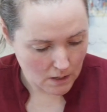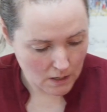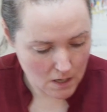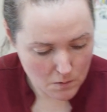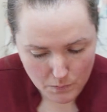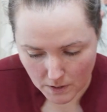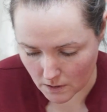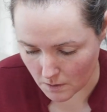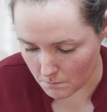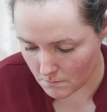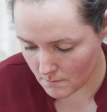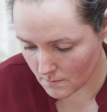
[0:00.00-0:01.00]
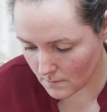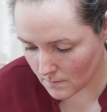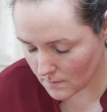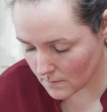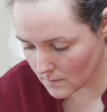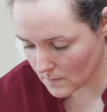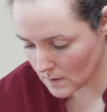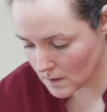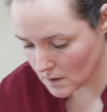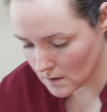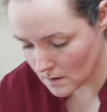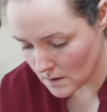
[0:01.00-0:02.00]
keeping them.
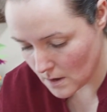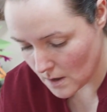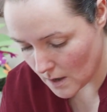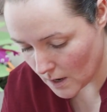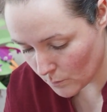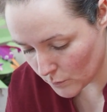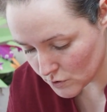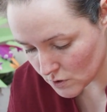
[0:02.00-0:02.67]
And we're